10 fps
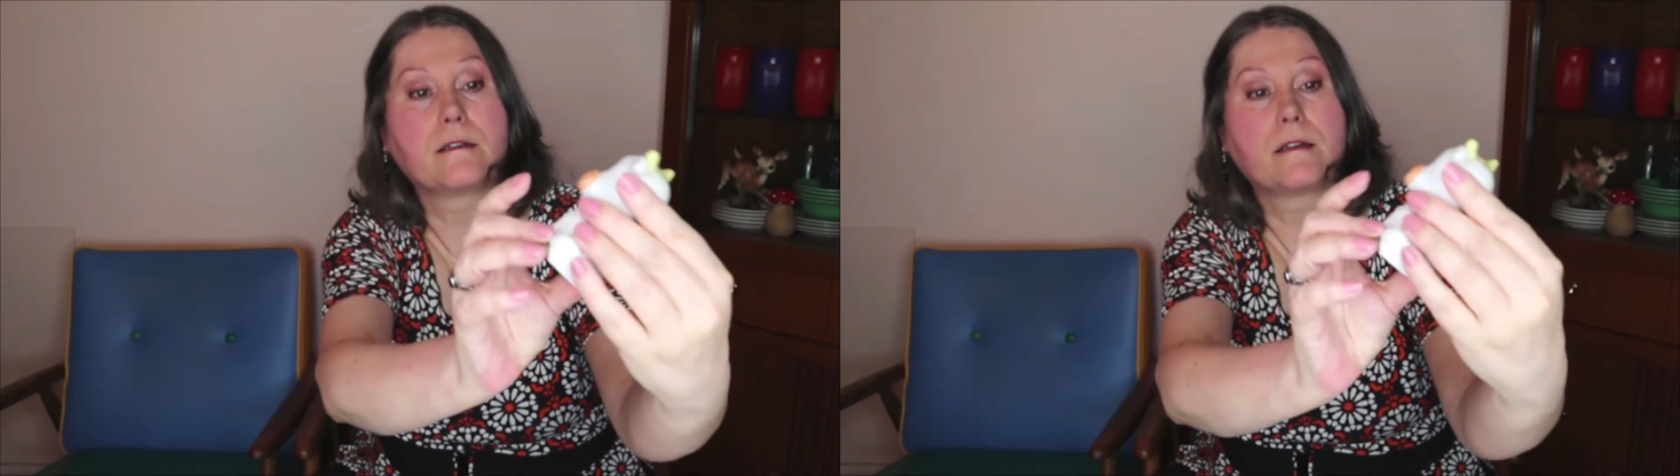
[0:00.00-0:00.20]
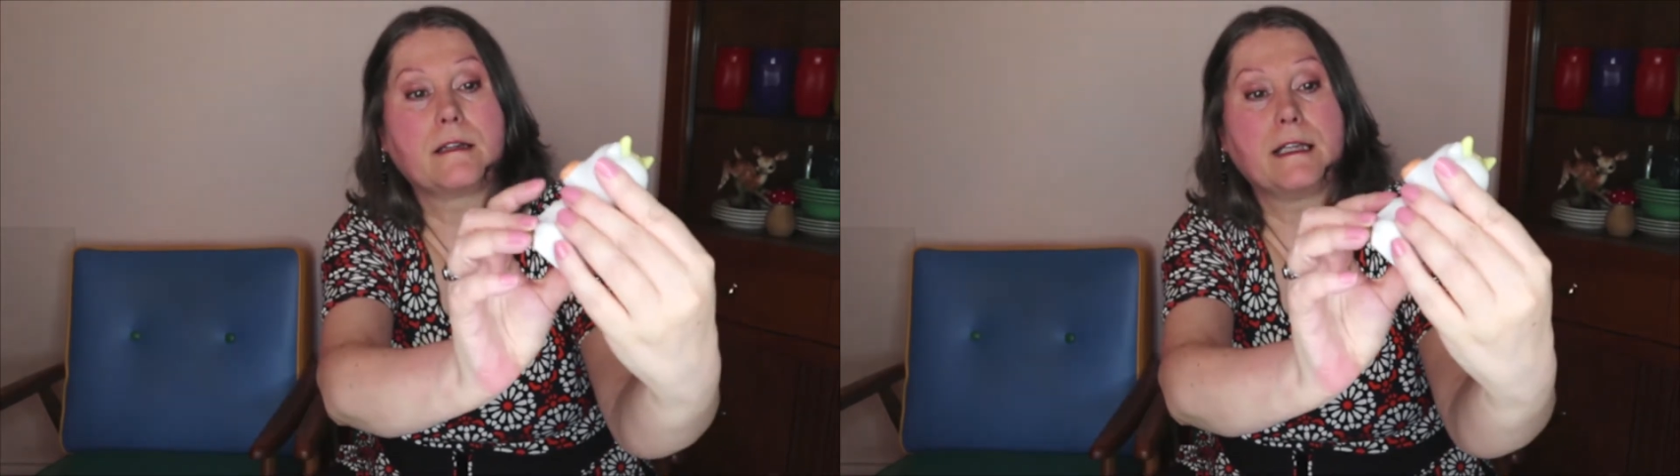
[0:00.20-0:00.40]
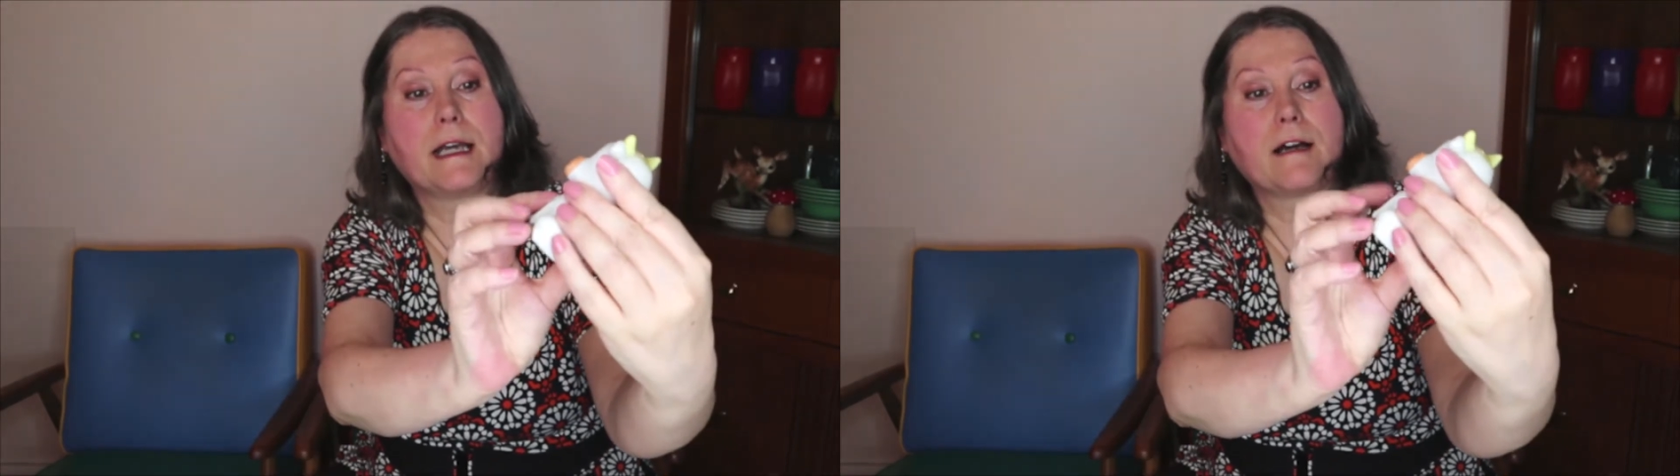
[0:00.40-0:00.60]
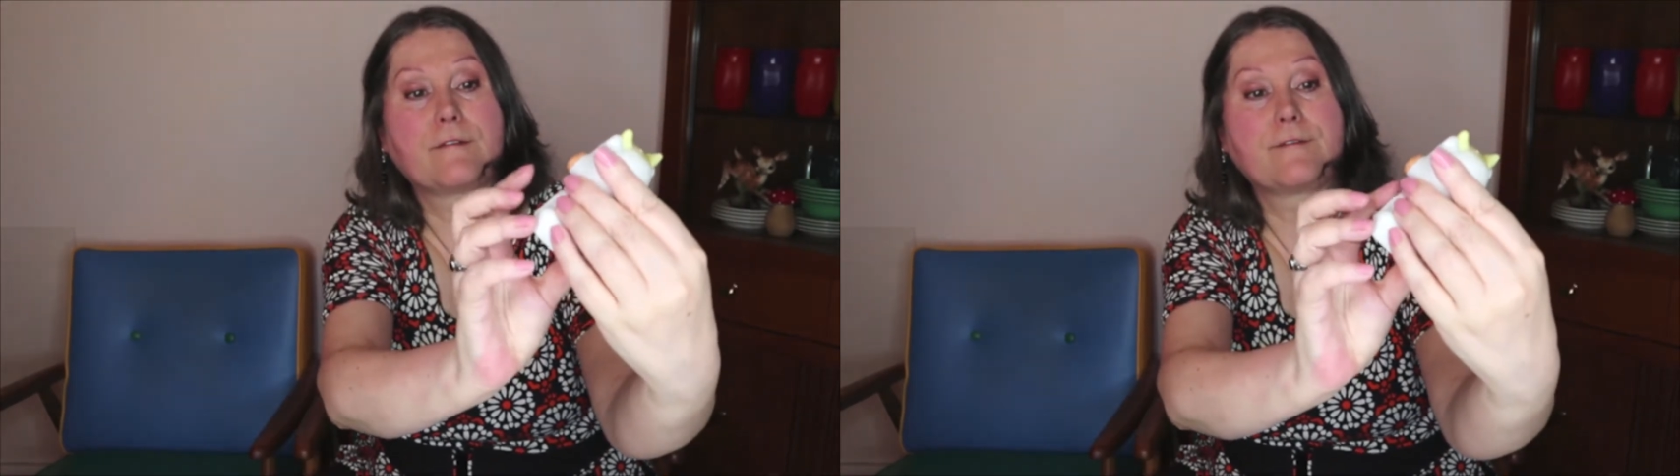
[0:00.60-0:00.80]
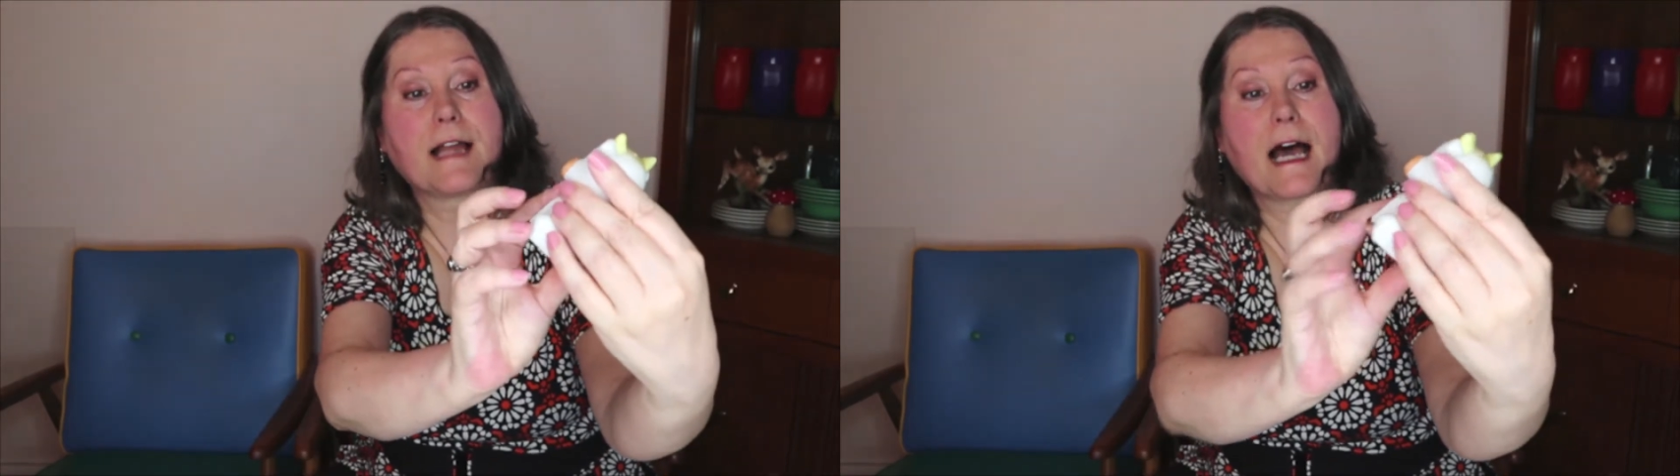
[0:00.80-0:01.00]
the
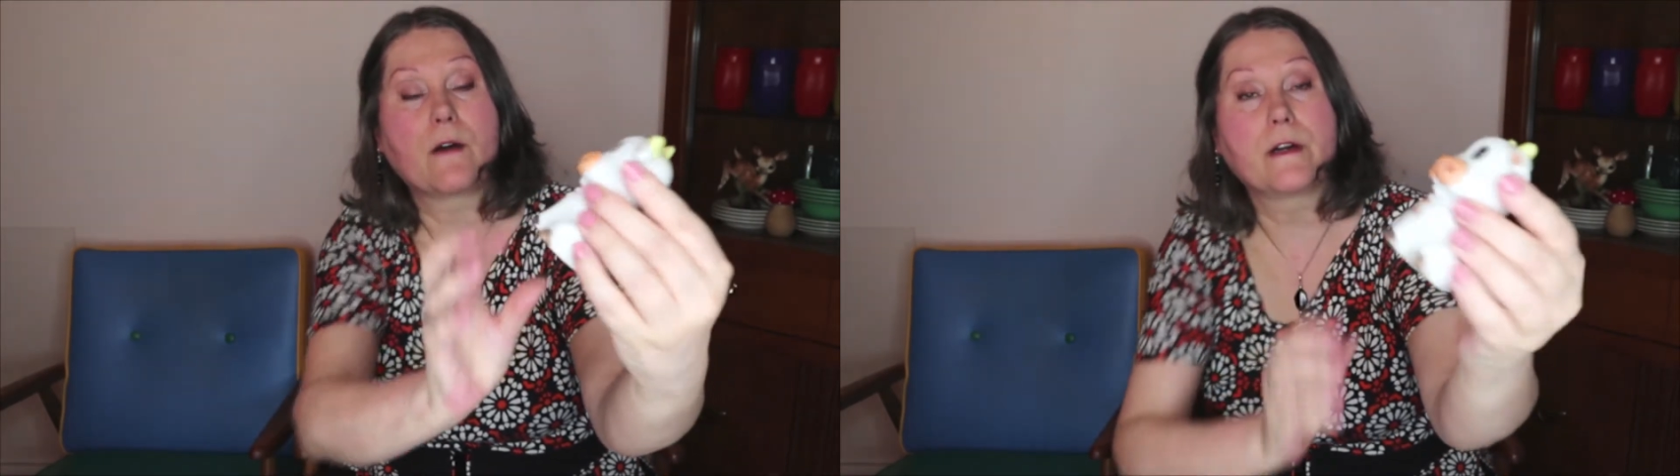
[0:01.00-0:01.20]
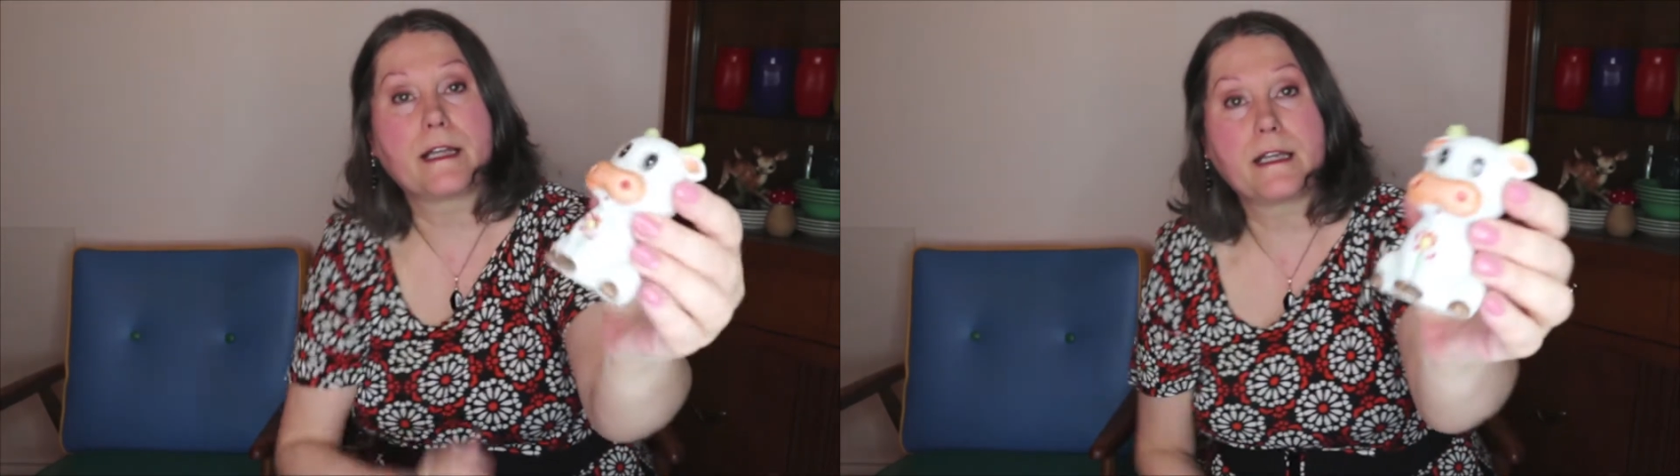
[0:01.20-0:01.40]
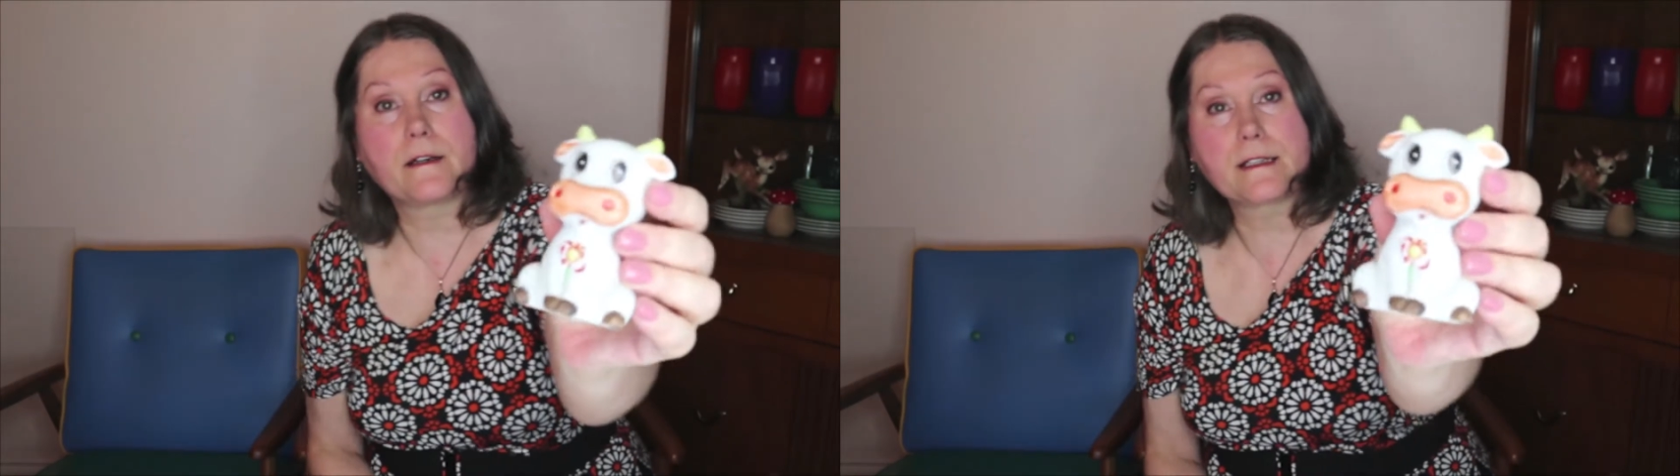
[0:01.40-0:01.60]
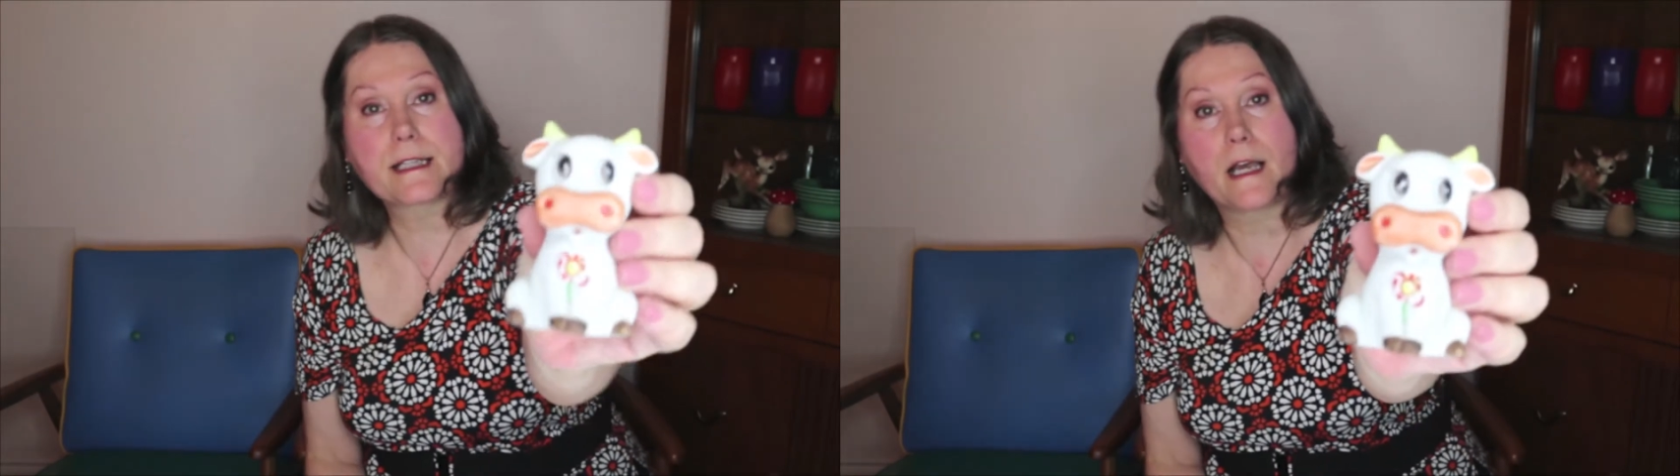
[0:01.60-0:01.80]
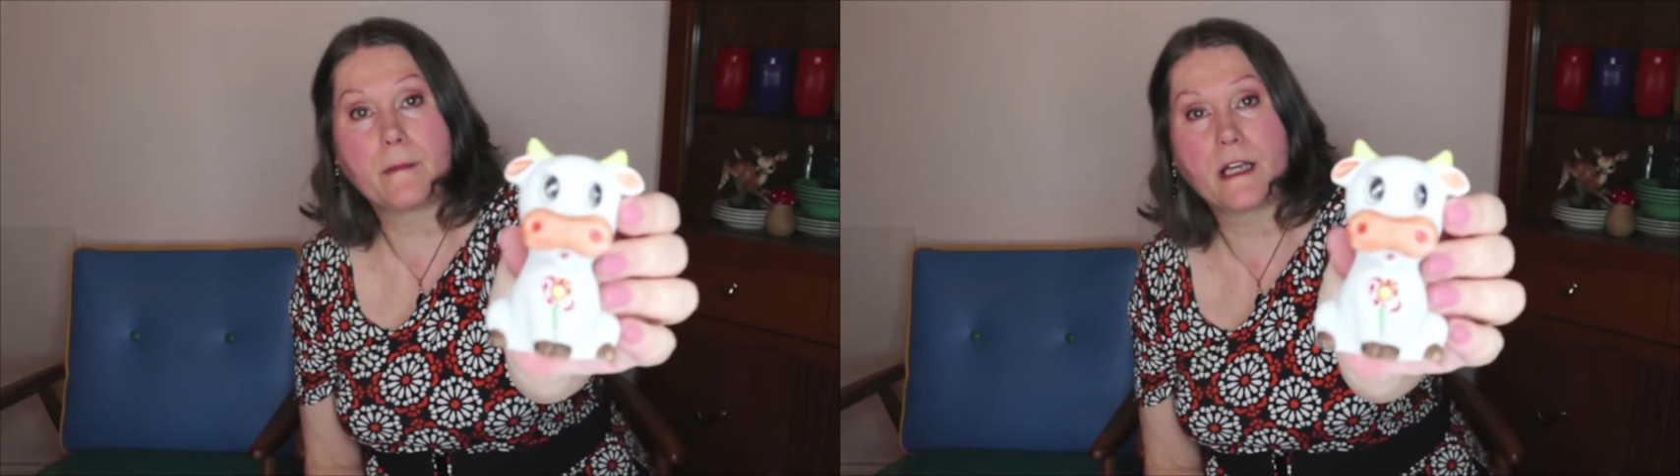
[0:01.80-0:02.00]
flower here is
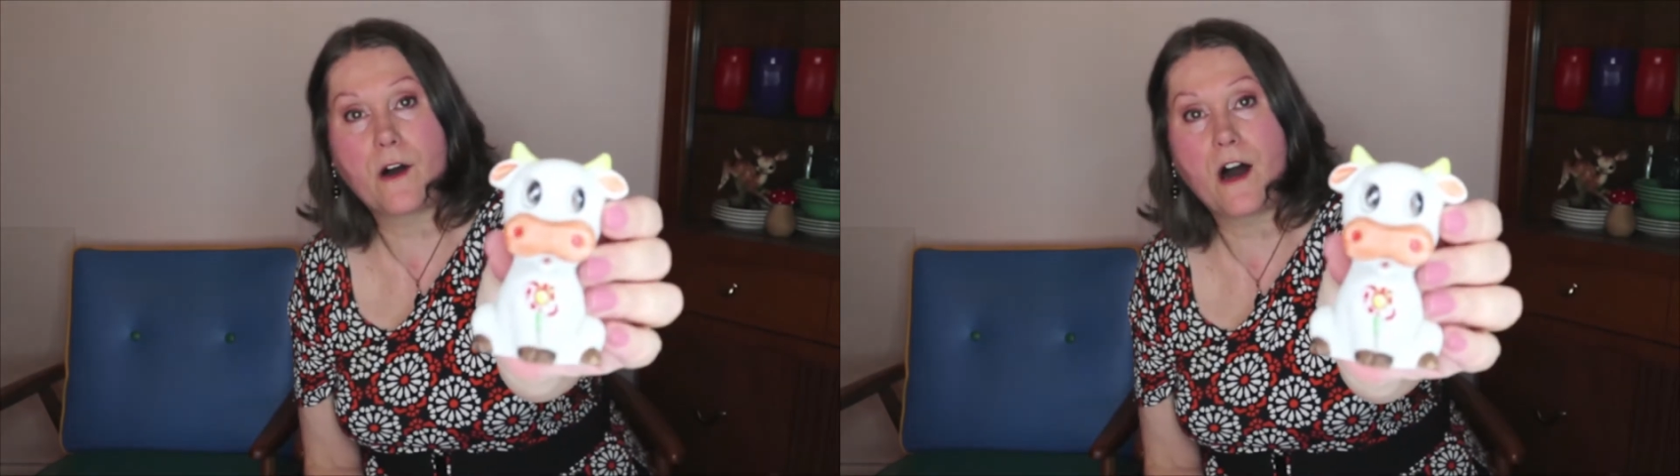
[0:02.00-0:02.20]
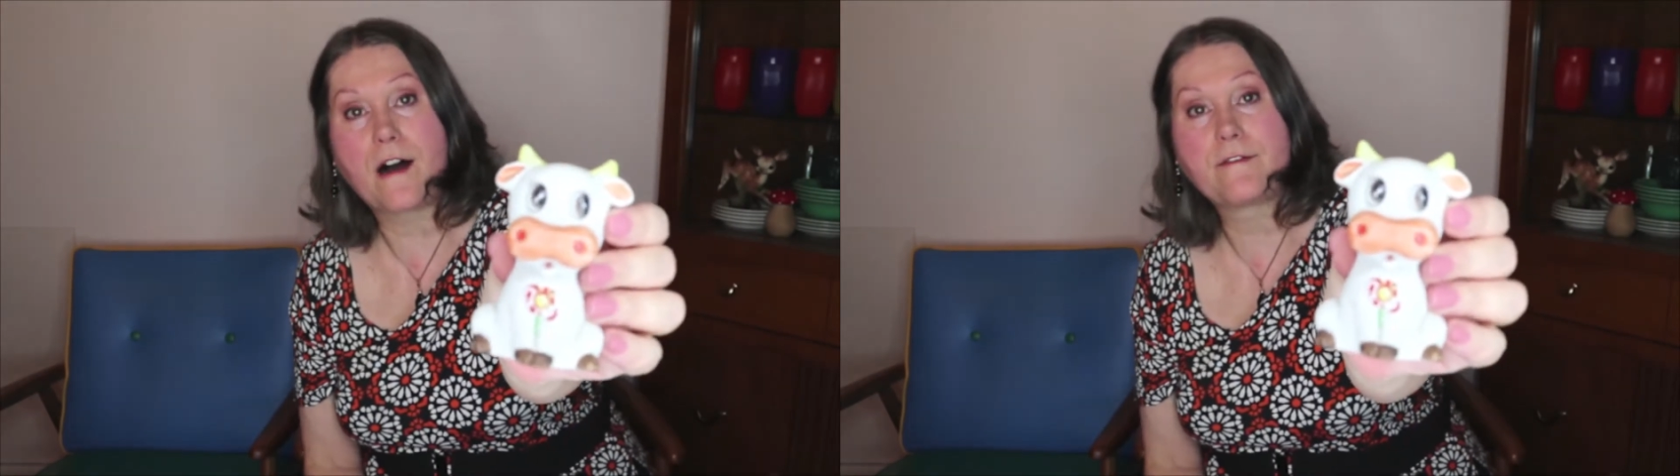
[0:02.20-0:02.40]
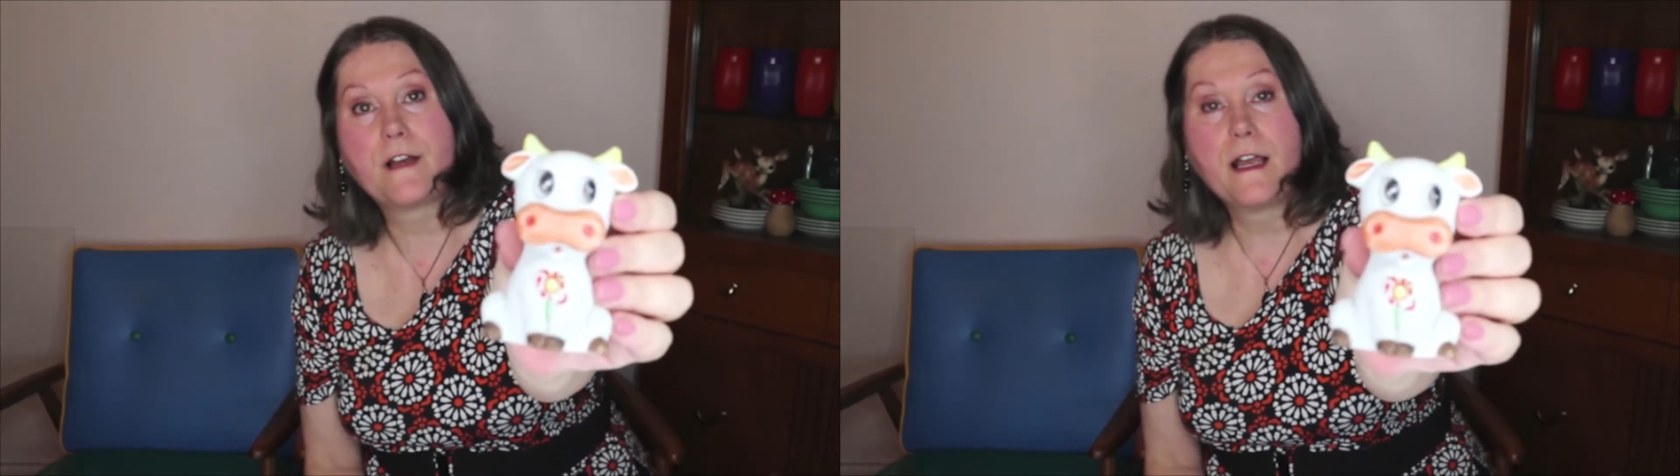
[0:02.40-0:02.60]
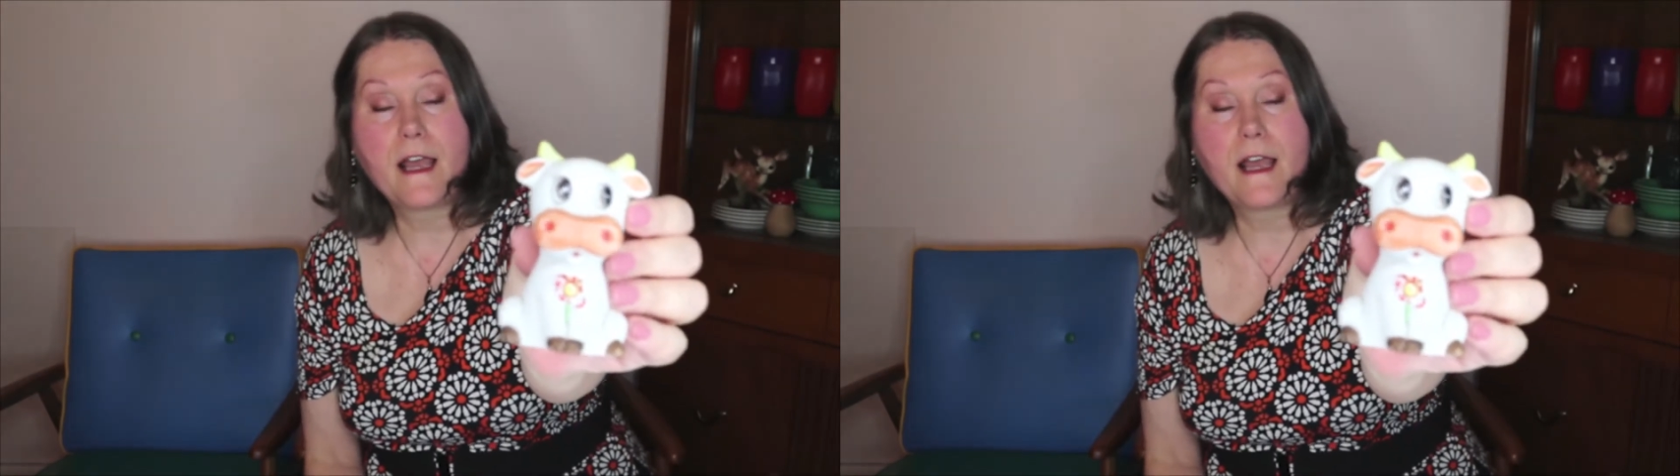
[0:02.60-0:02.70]
coming off,